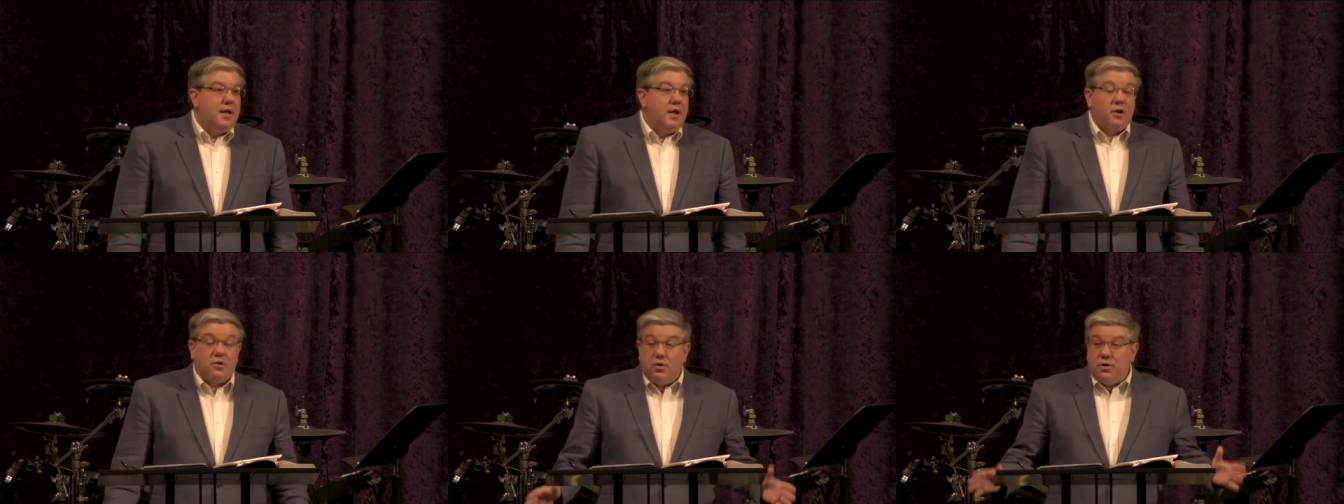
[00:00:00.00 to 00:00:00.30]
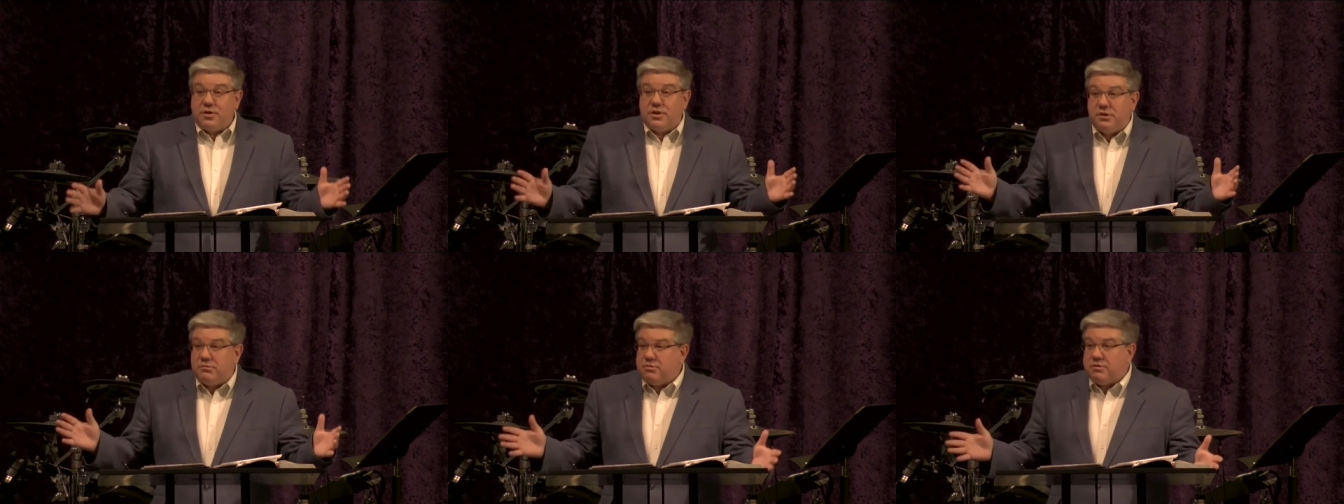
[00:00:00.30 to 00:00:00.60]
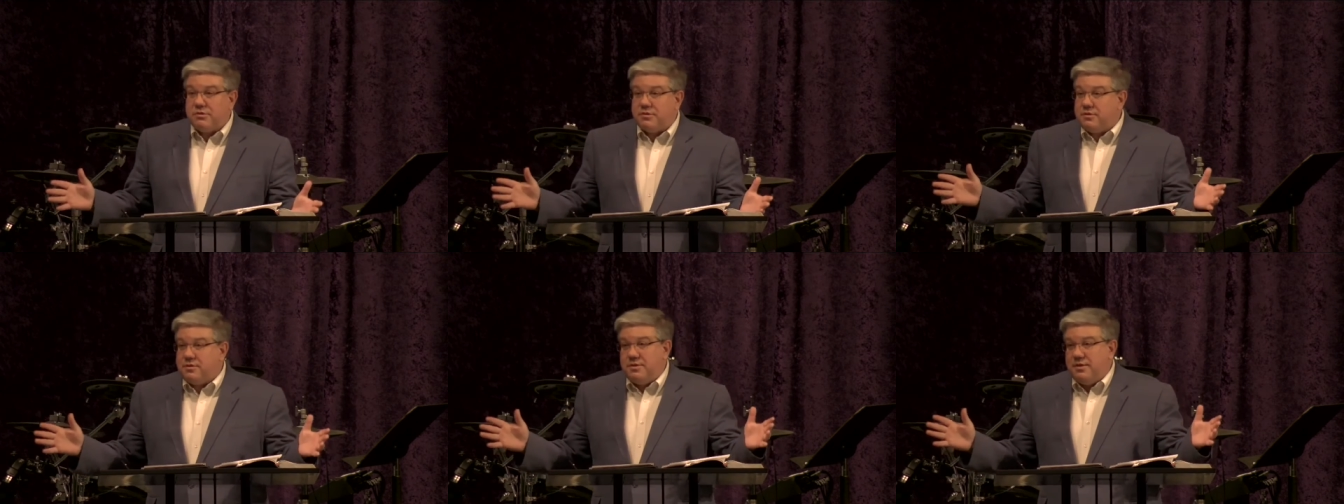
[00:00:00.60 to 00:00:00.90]
Of course, this
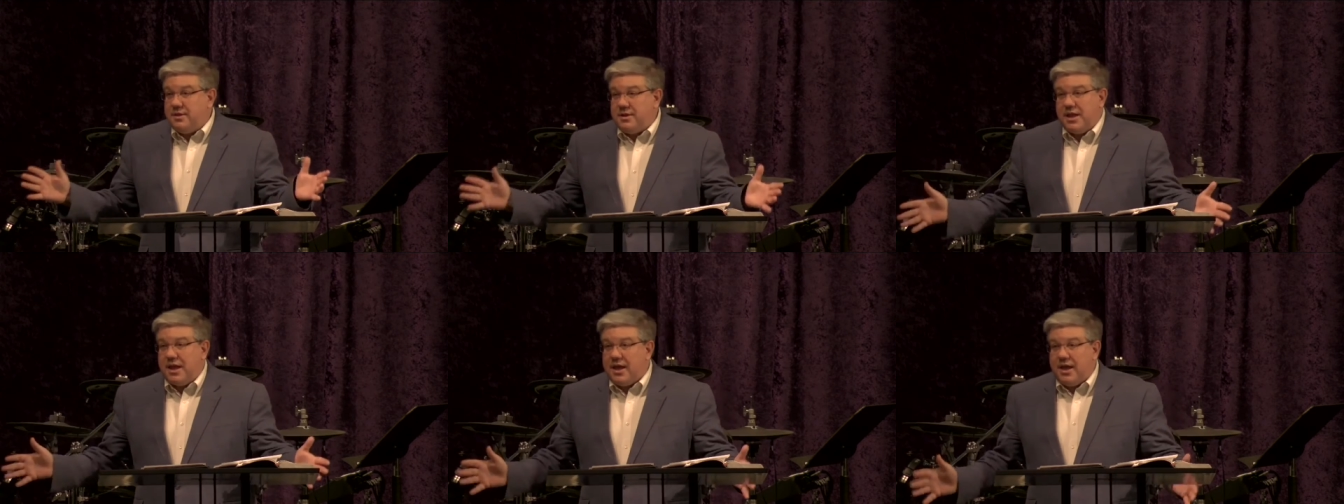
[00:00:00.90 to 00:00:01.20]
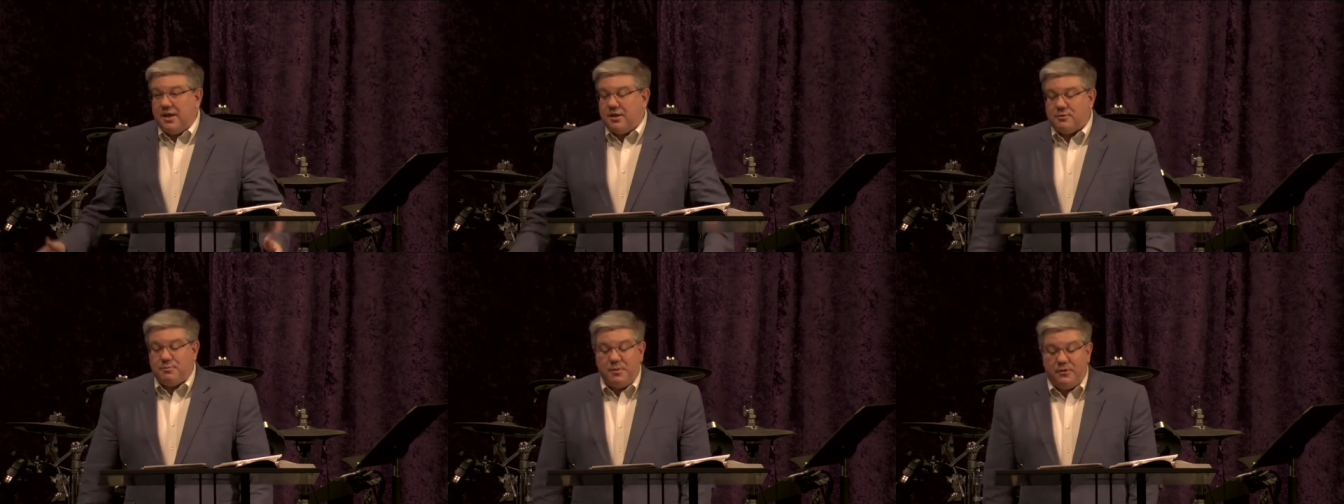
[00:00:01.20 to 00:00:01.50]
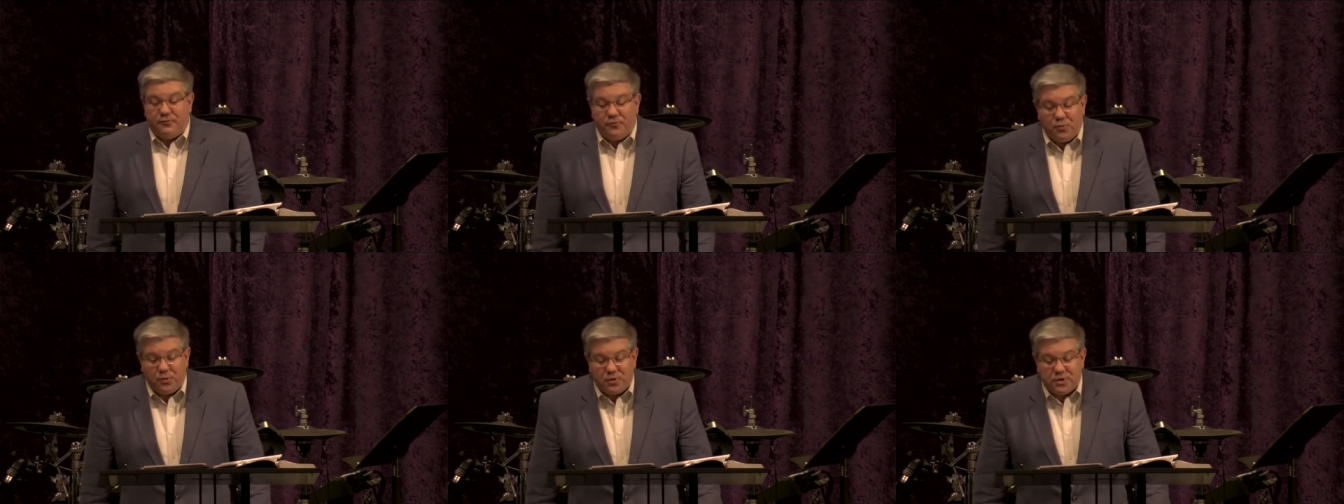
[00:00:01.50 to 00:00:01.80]
was the days
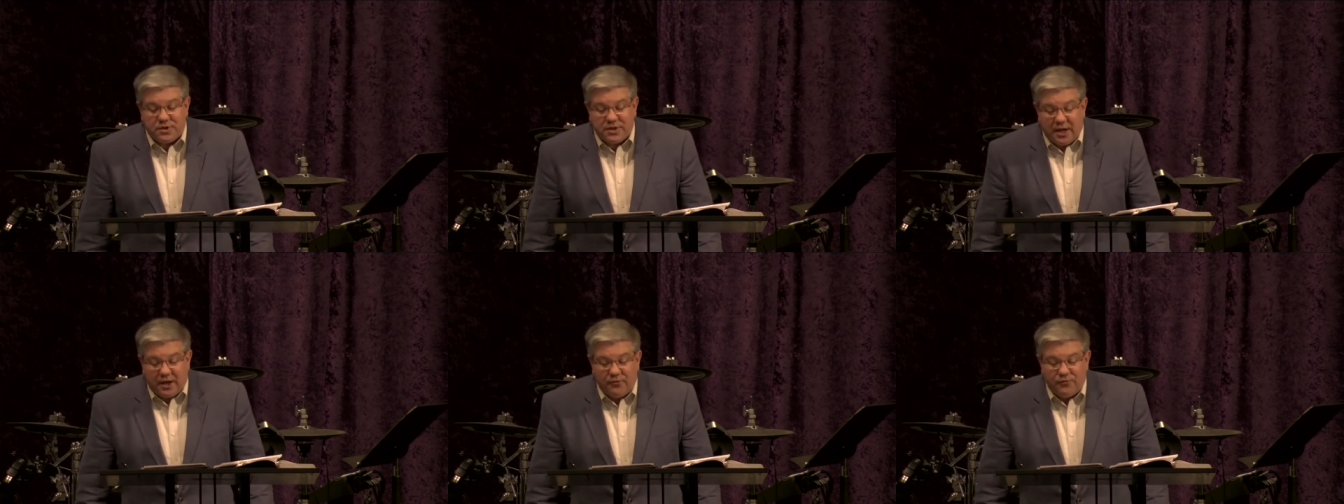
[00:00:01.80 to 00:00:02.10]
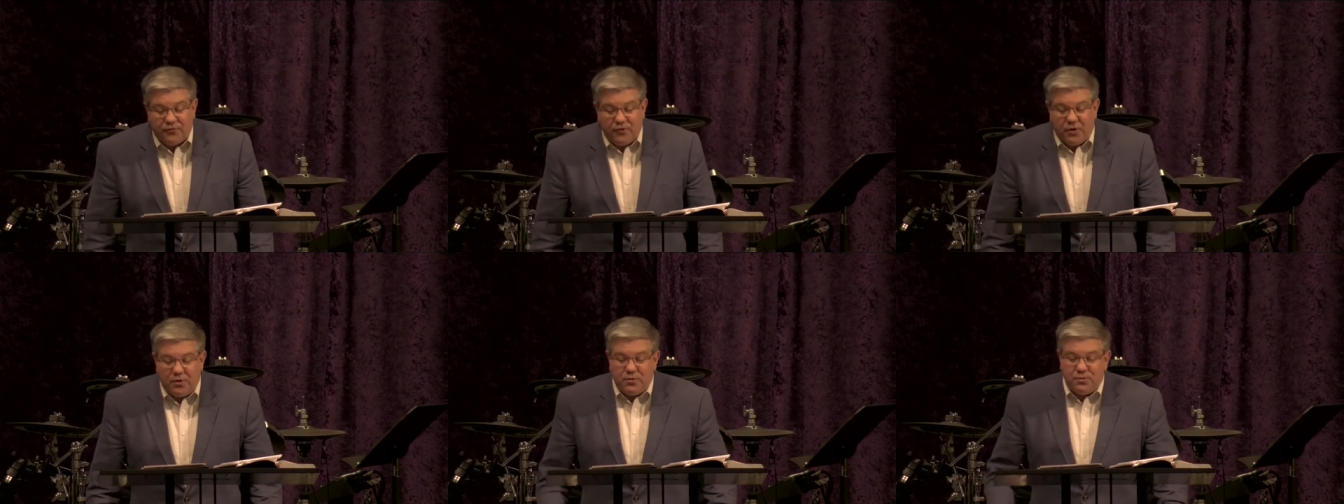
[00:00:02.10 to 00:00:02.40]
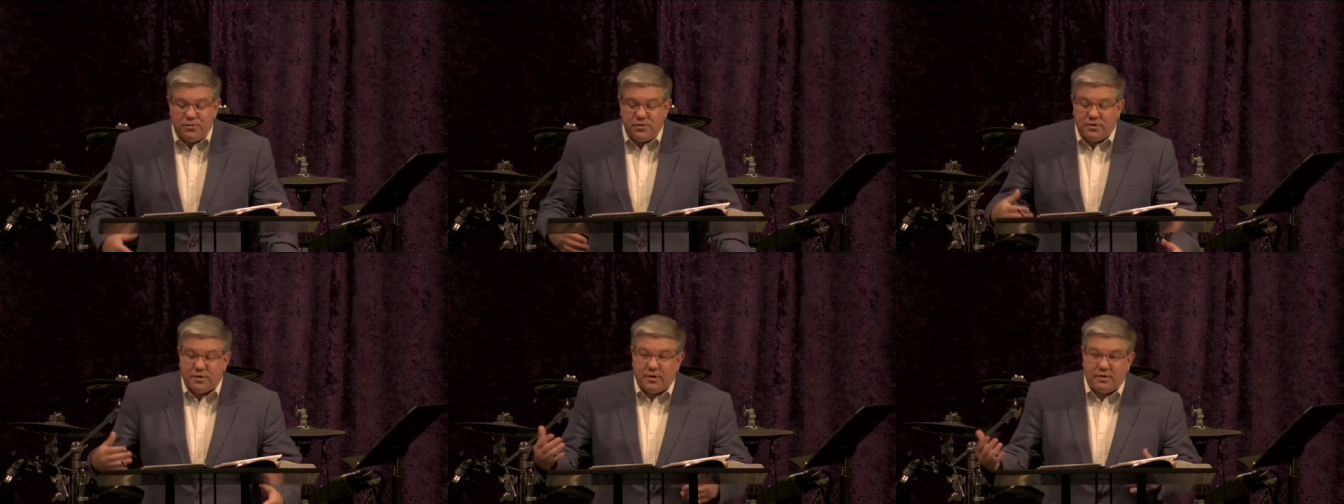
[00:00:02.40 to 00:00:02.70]
before cell
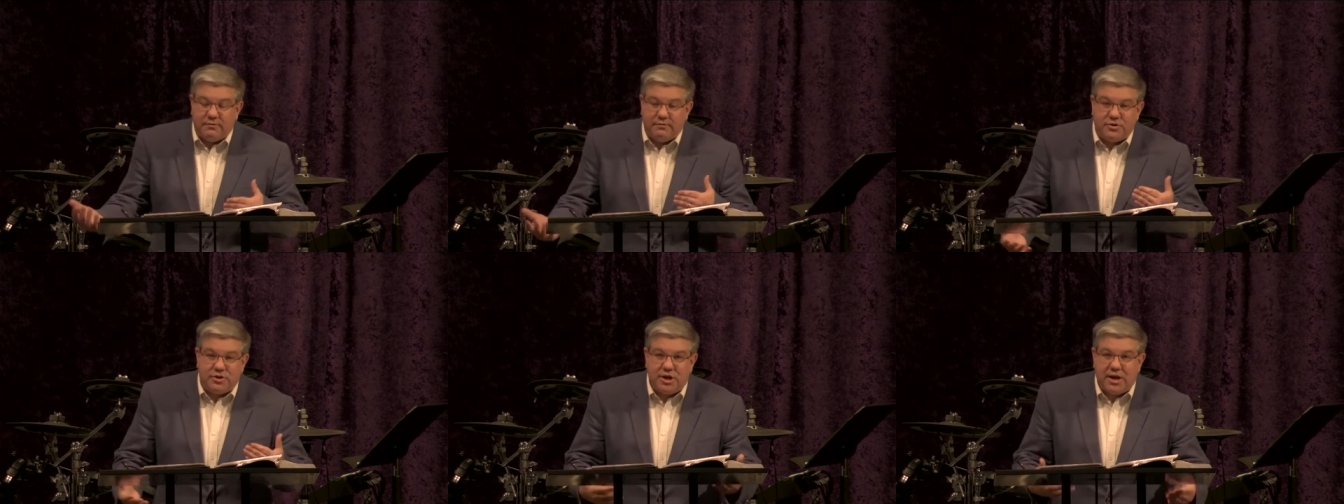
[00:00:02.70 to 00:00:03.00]
phones and